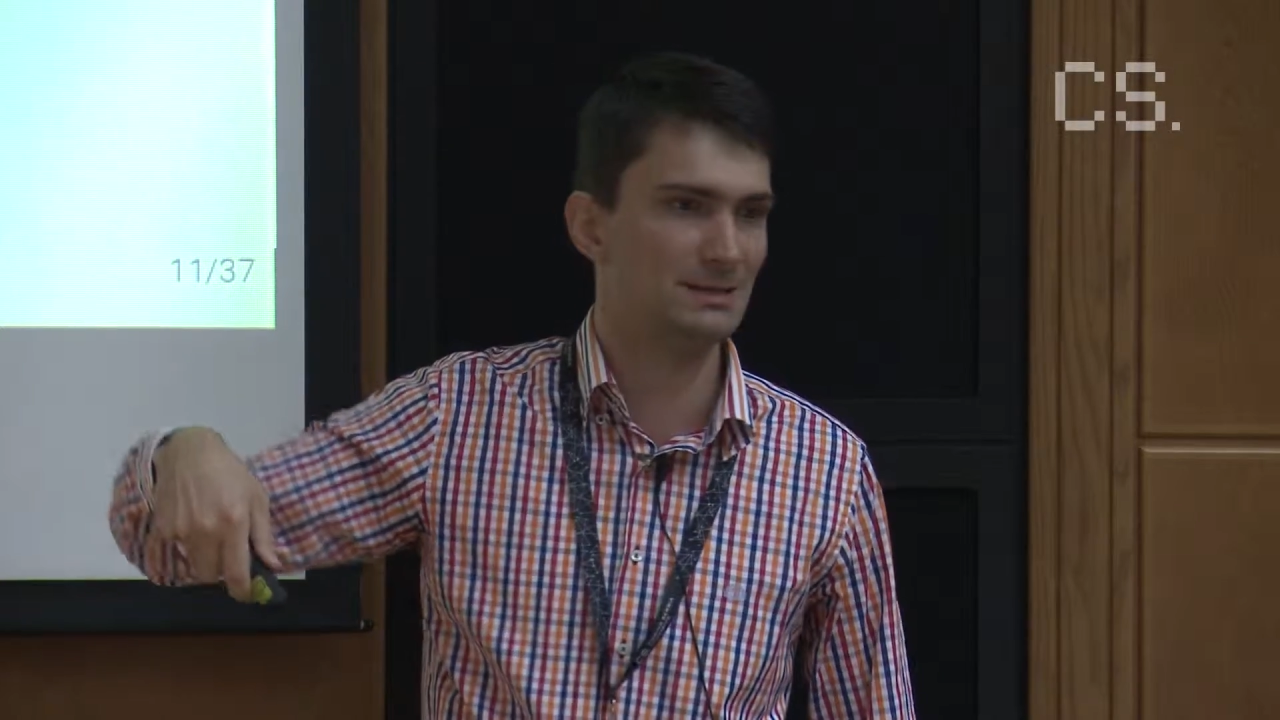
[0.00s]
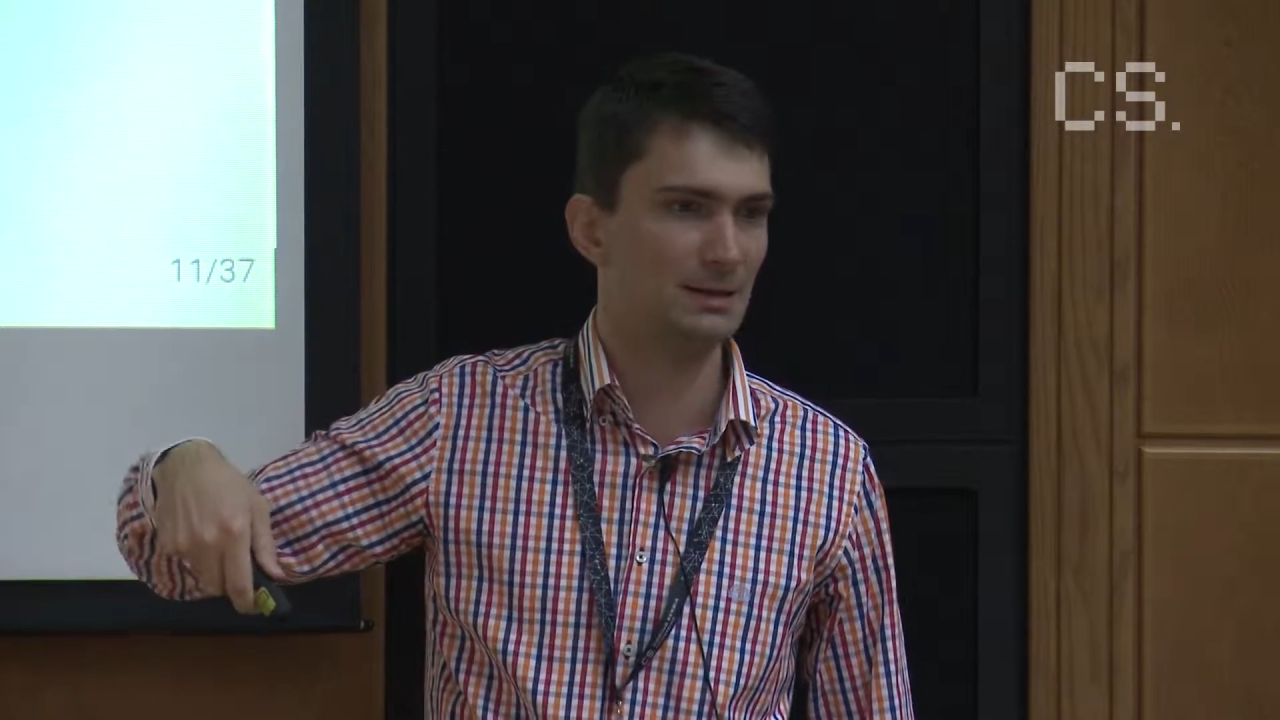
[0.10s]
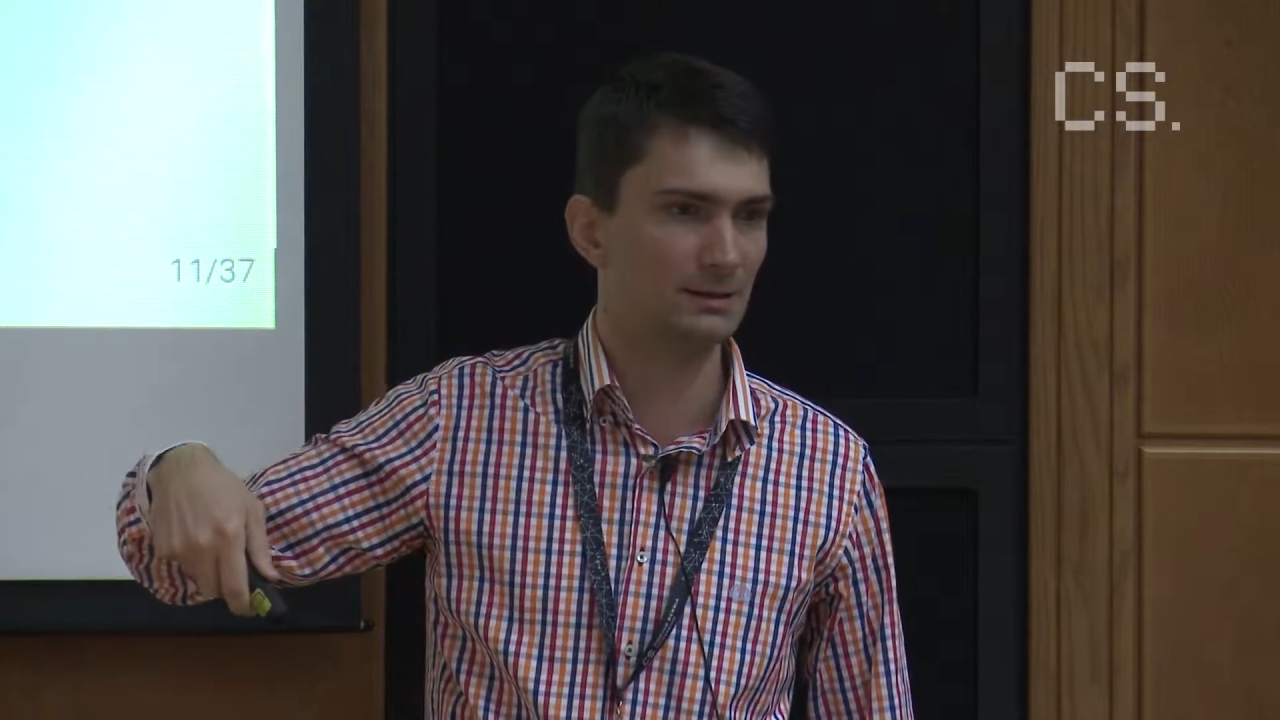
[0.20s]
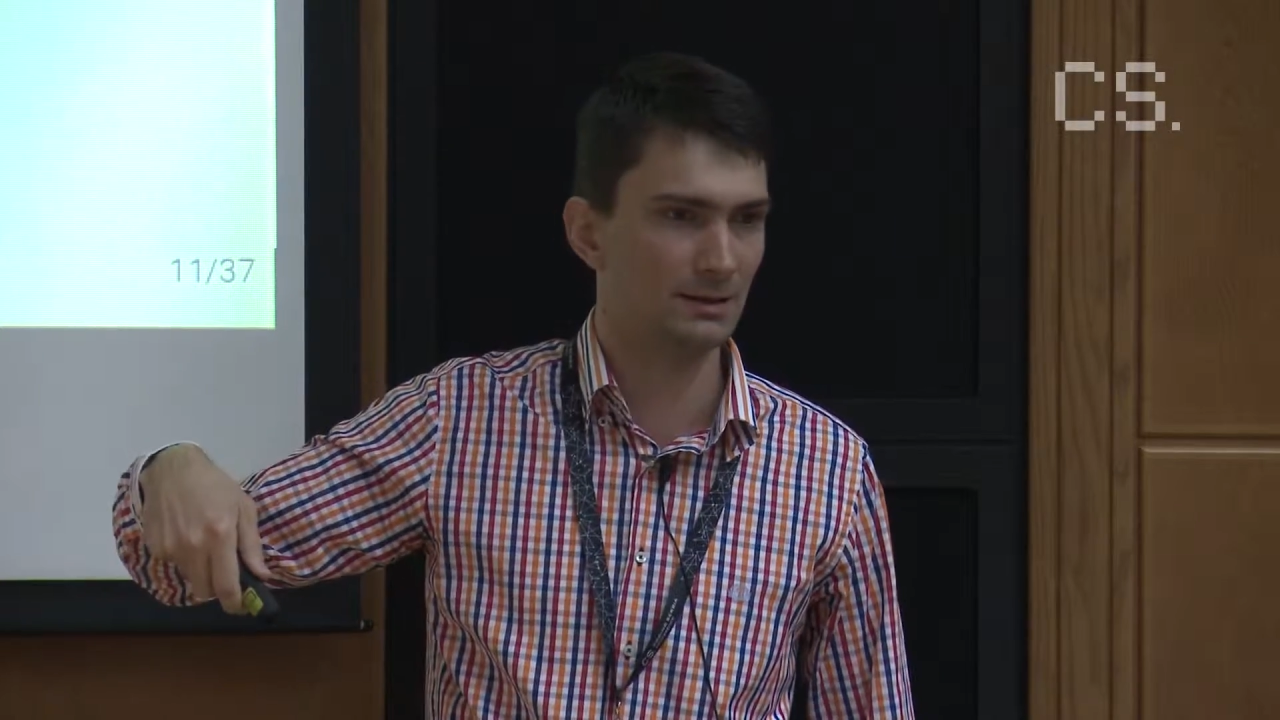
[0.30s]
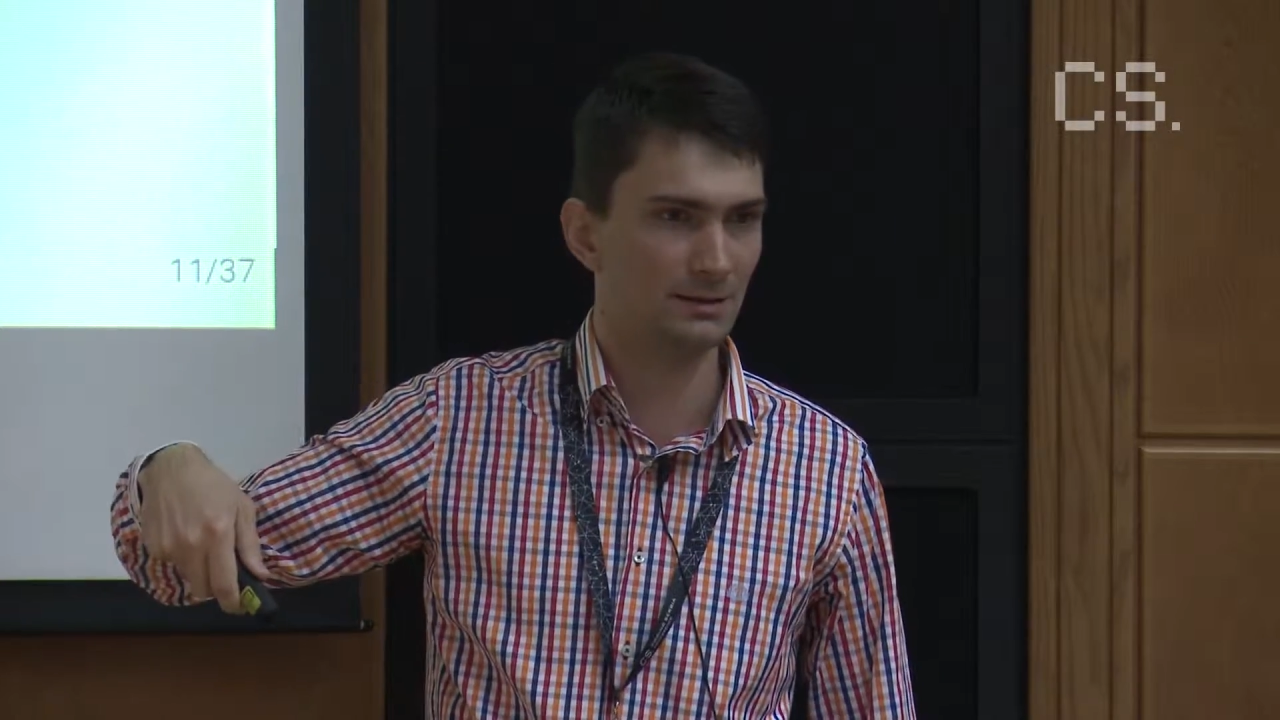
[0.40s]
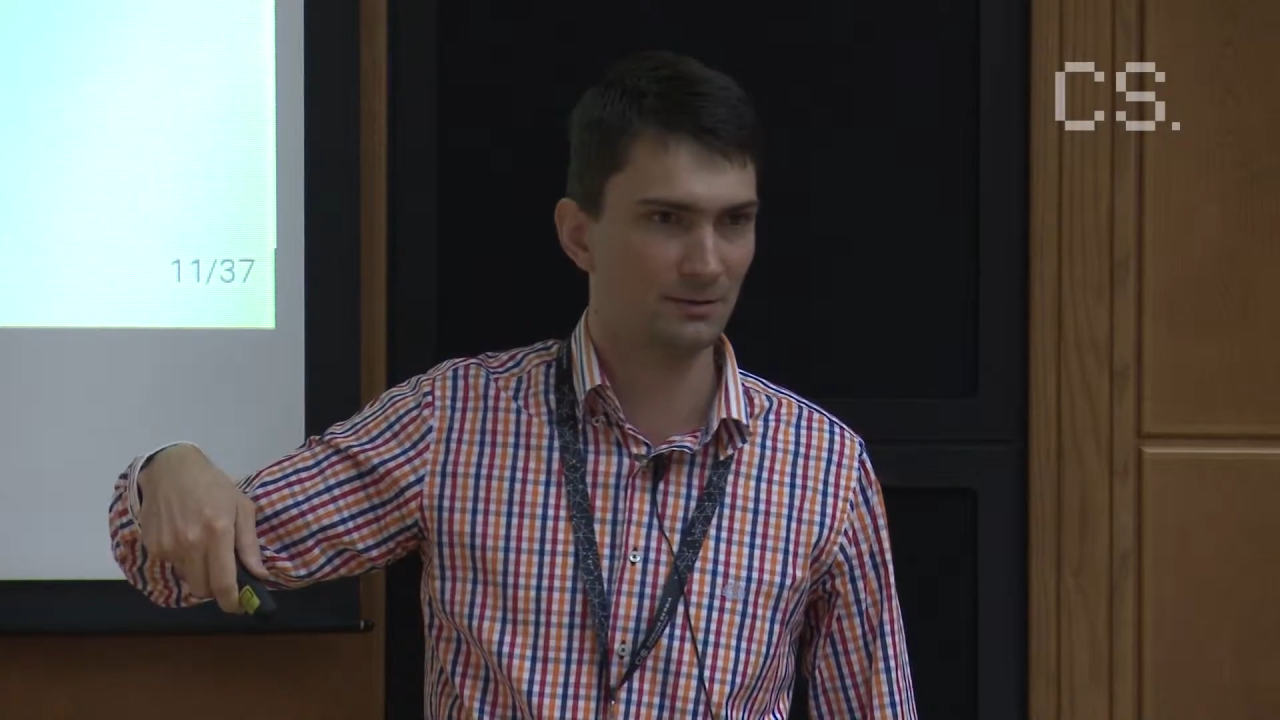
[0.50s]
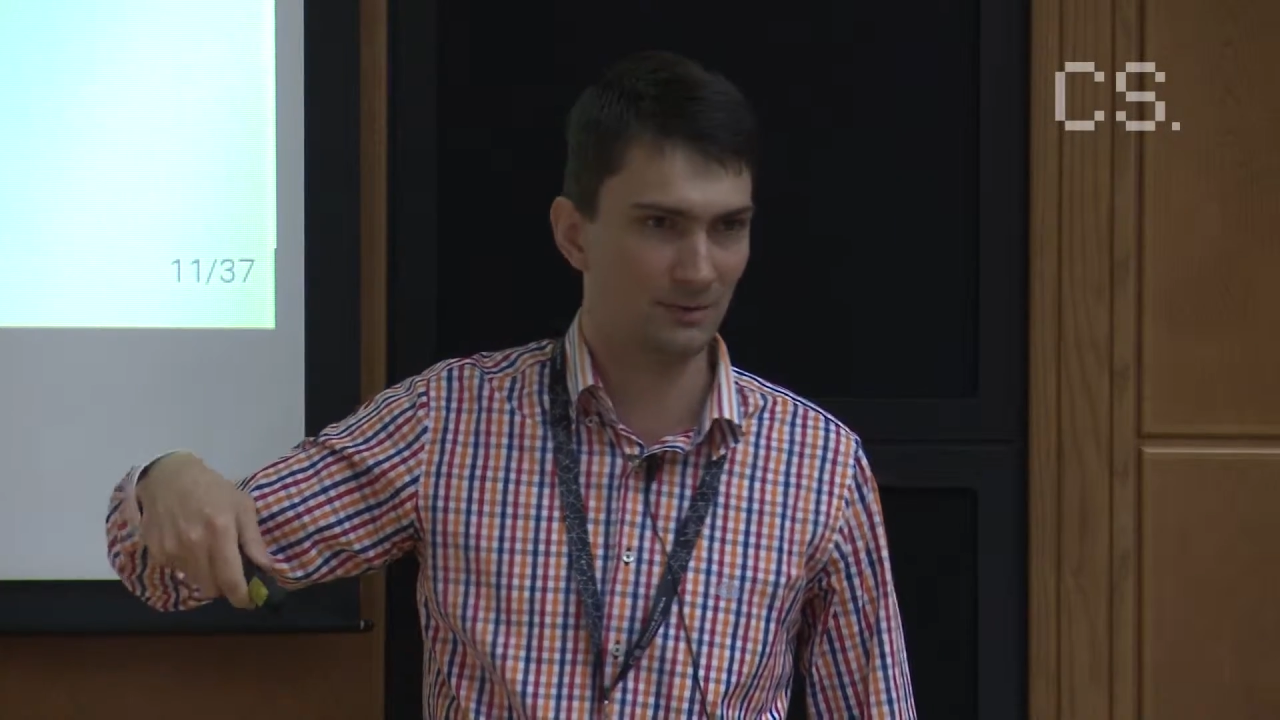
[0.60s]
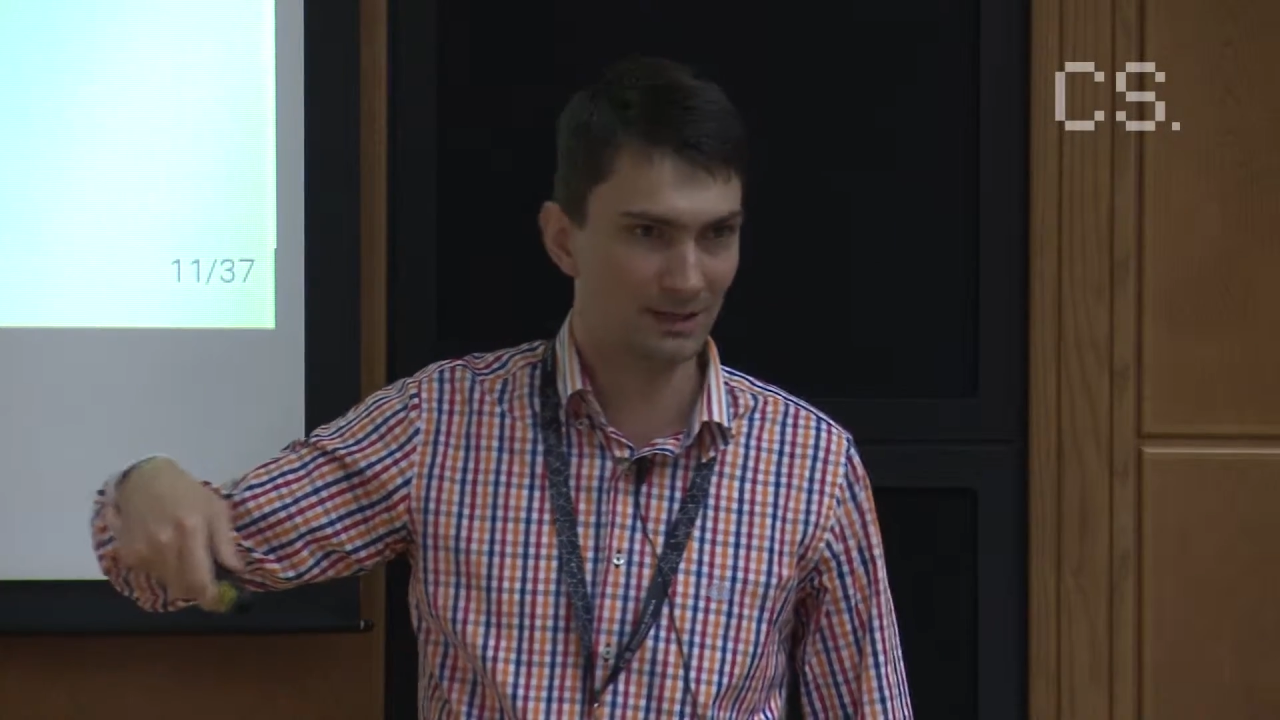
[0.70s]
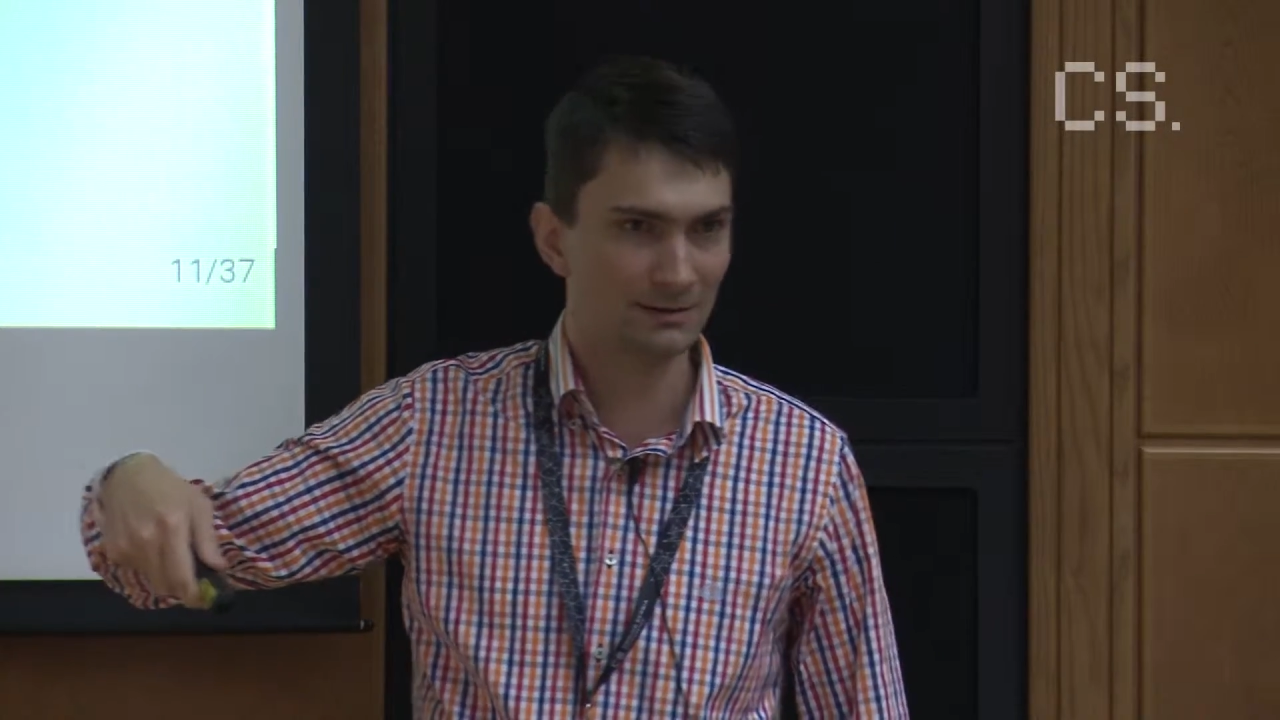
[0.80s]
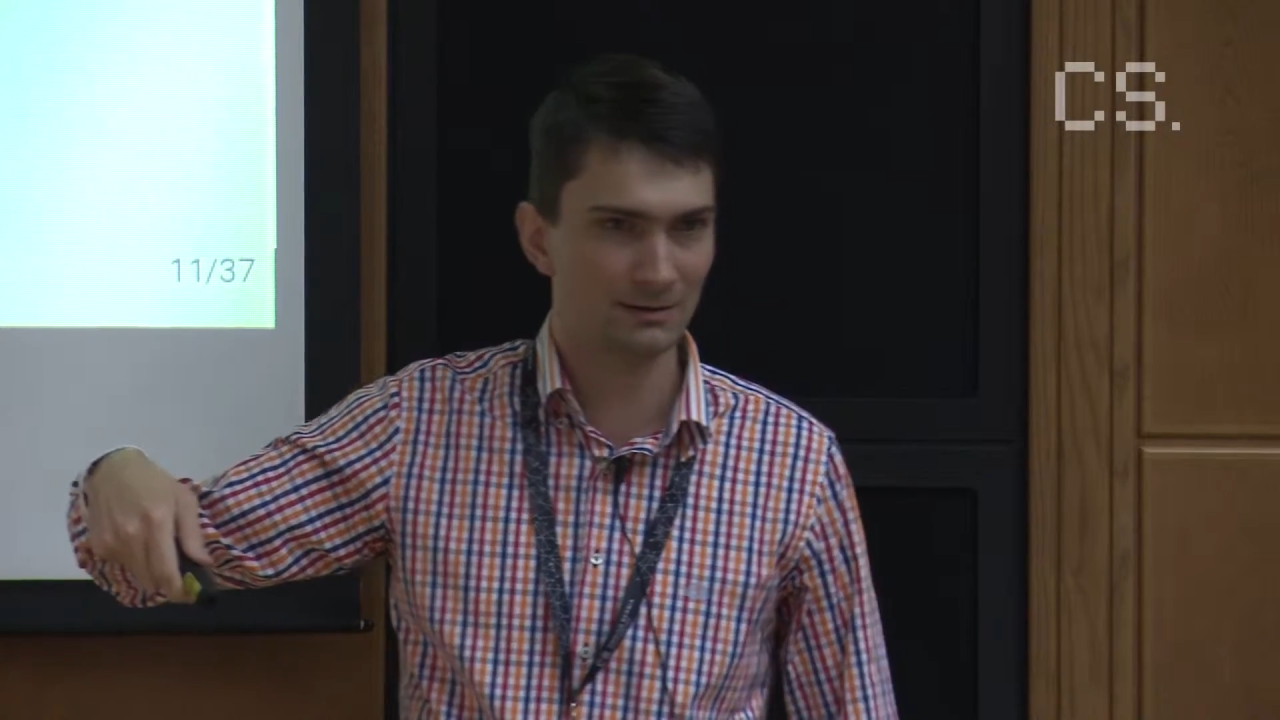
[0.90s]
Center,
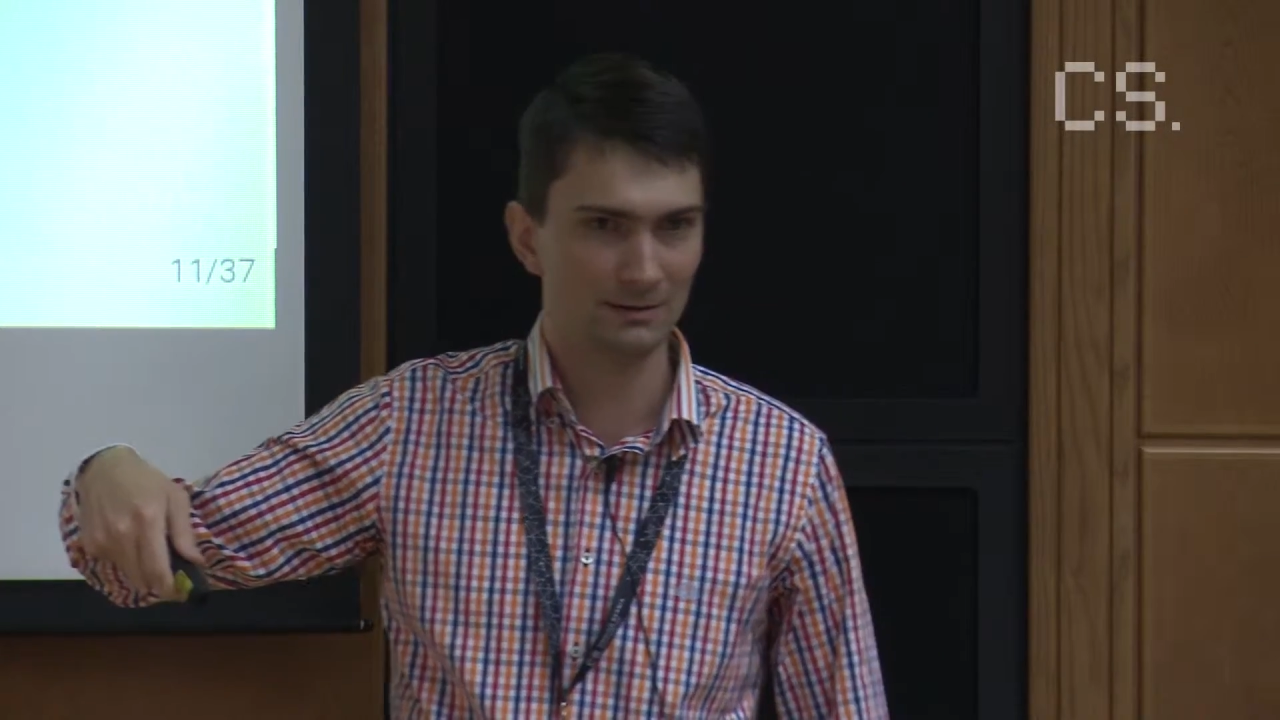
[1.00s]
right?